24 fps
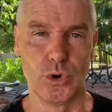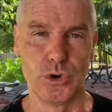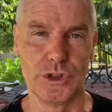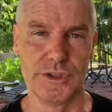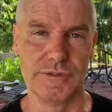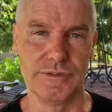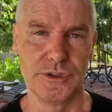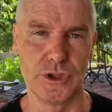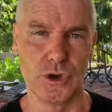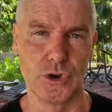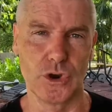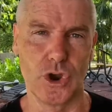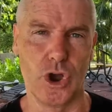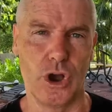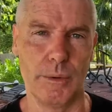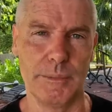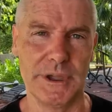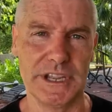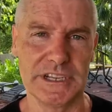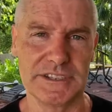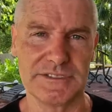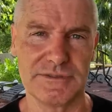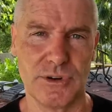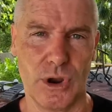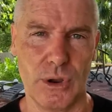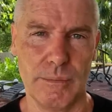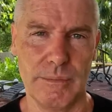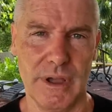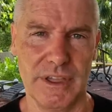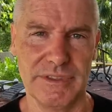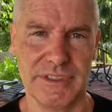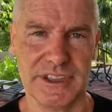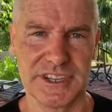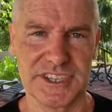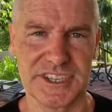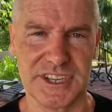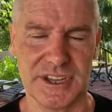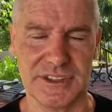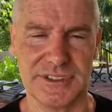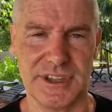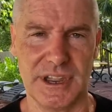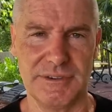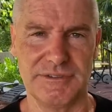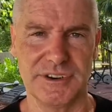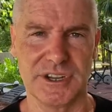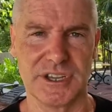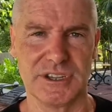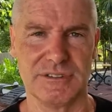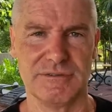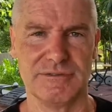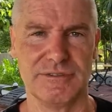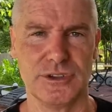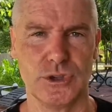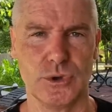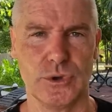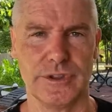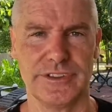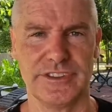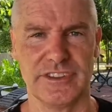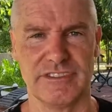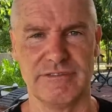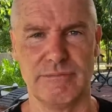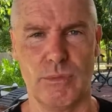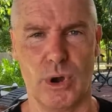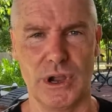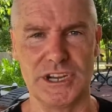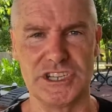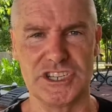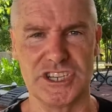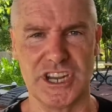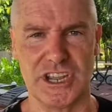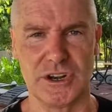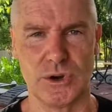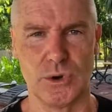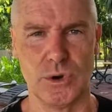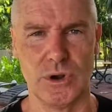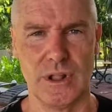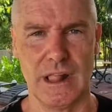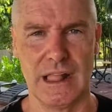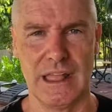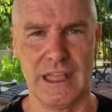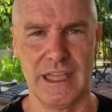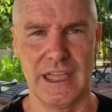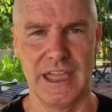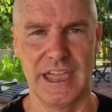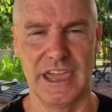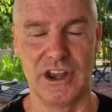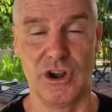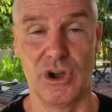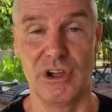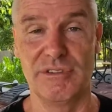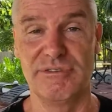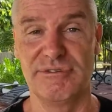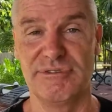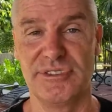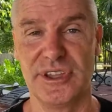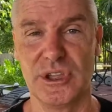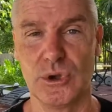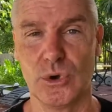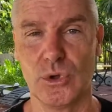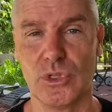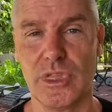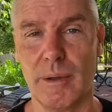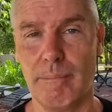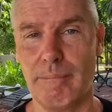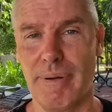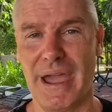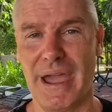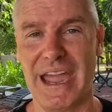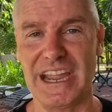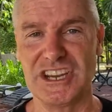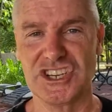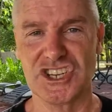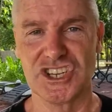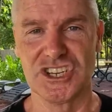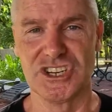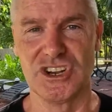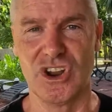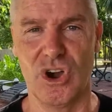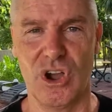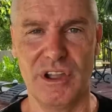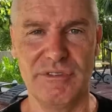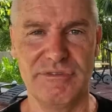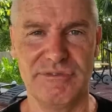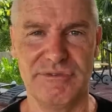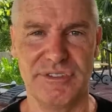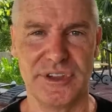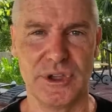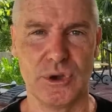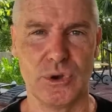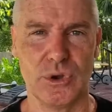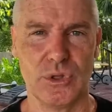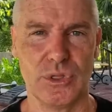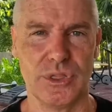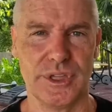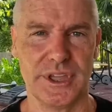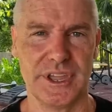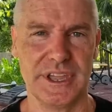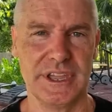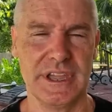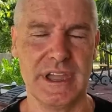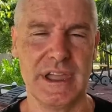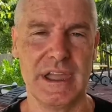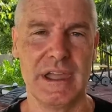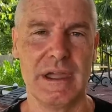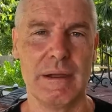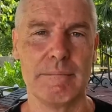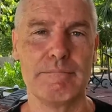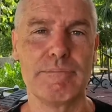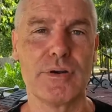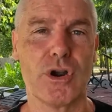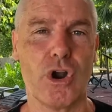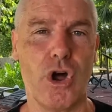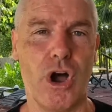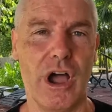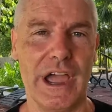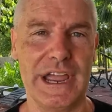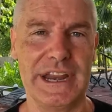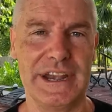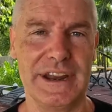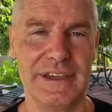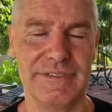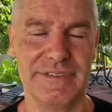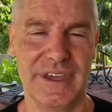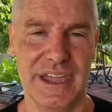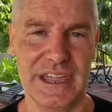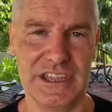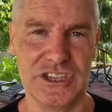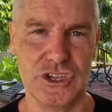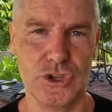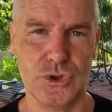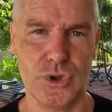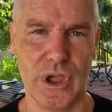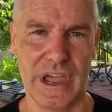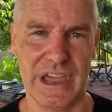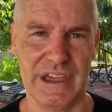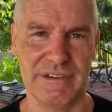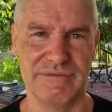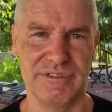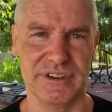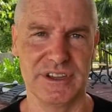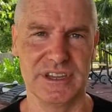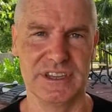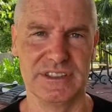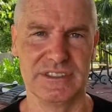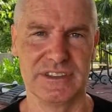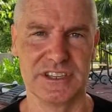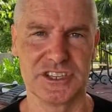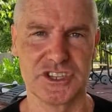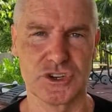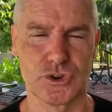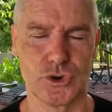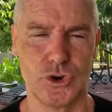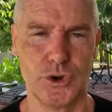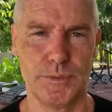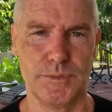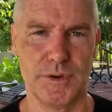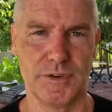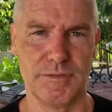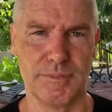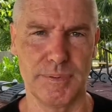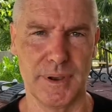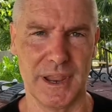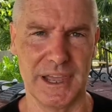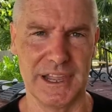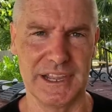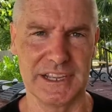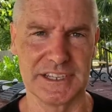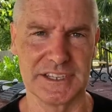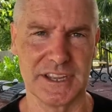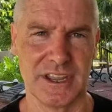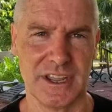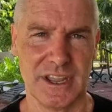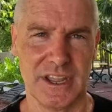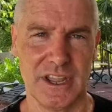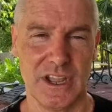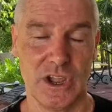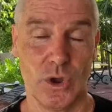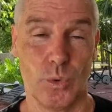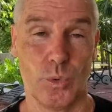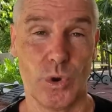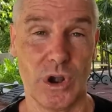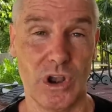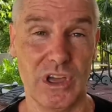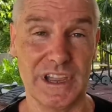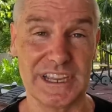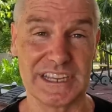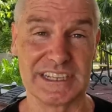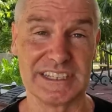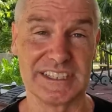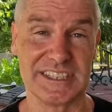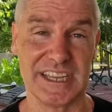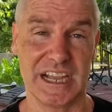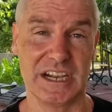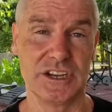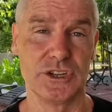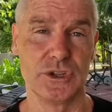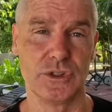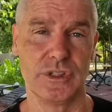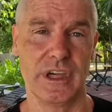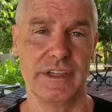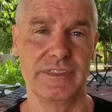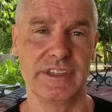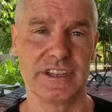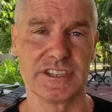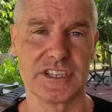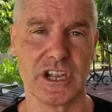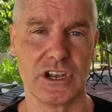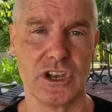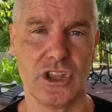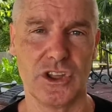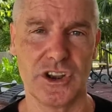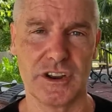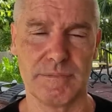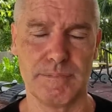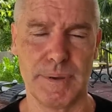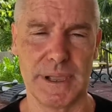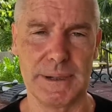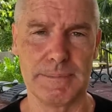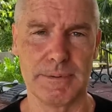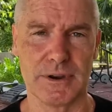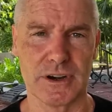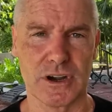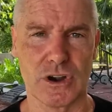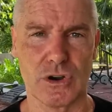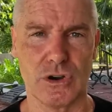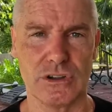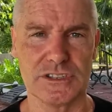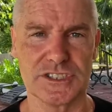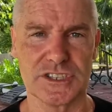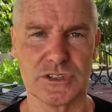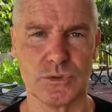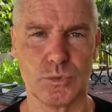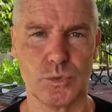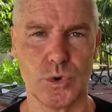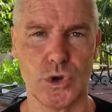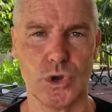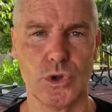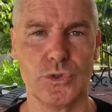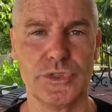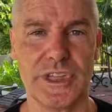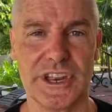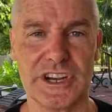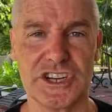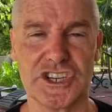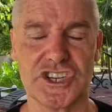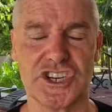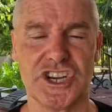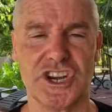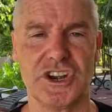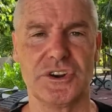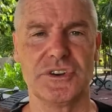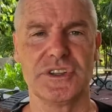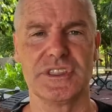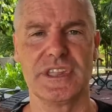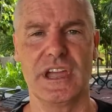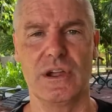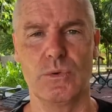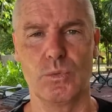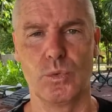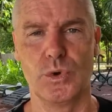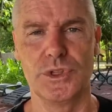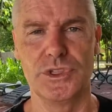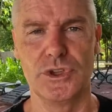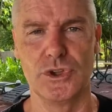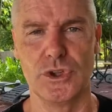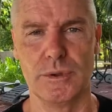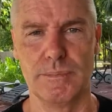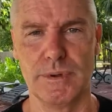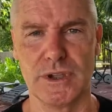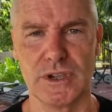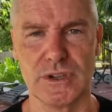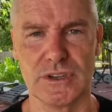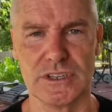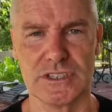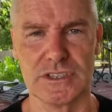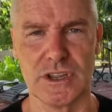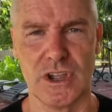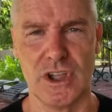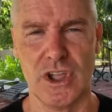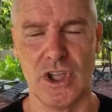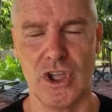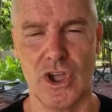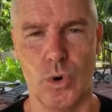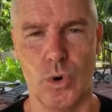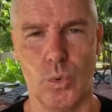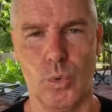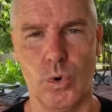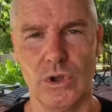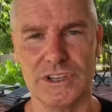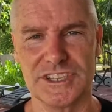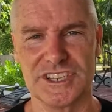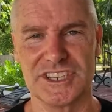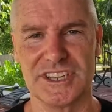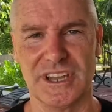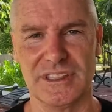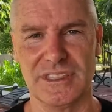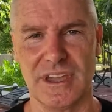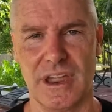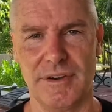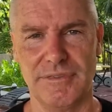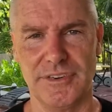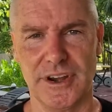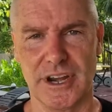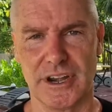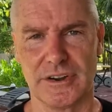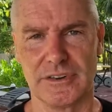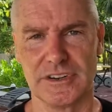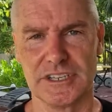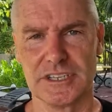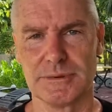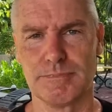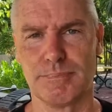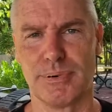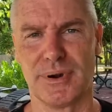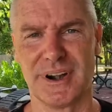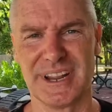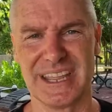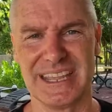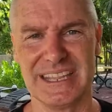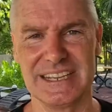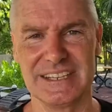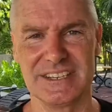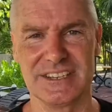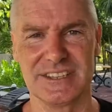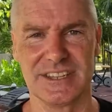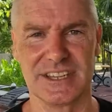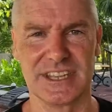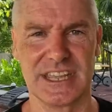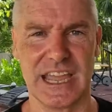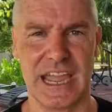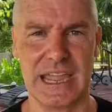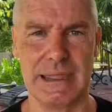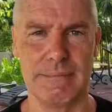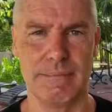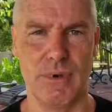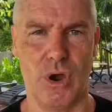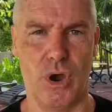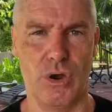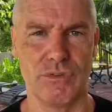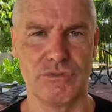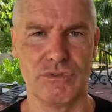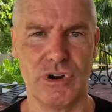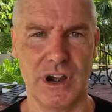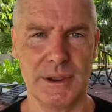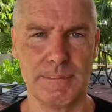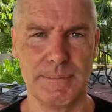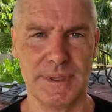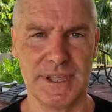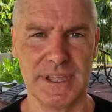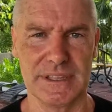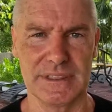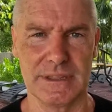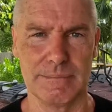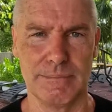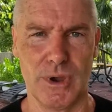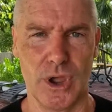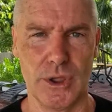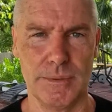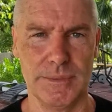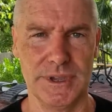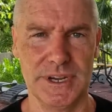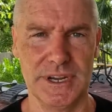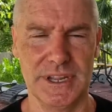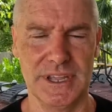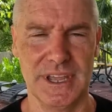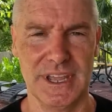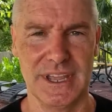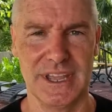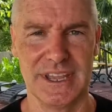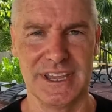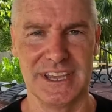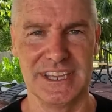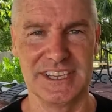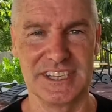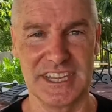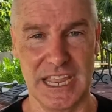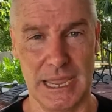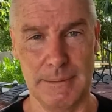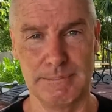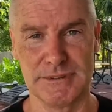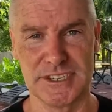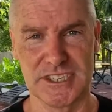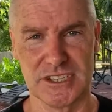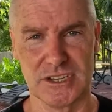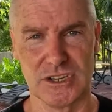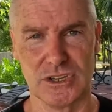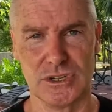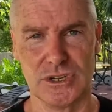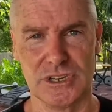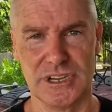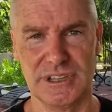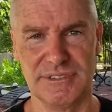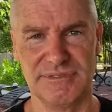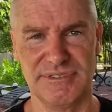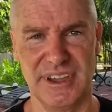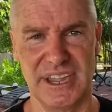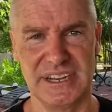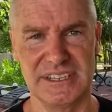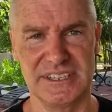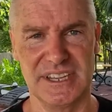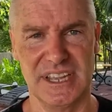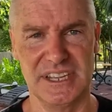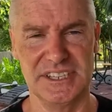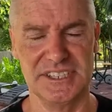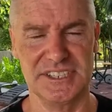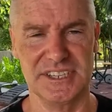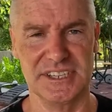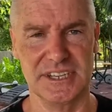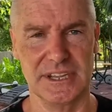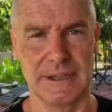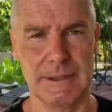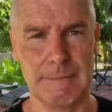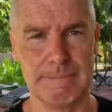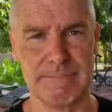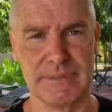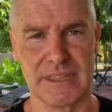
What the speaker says: all of your comments from the South African viewers of my channel, and I feel the passion, I feel the pride that you have in this group of players. Well, I can tell you that there's a lot of people across the world that are sharing that with you, because what South Africa is bringing to the game of rugby at the moment is absolutely fantastic.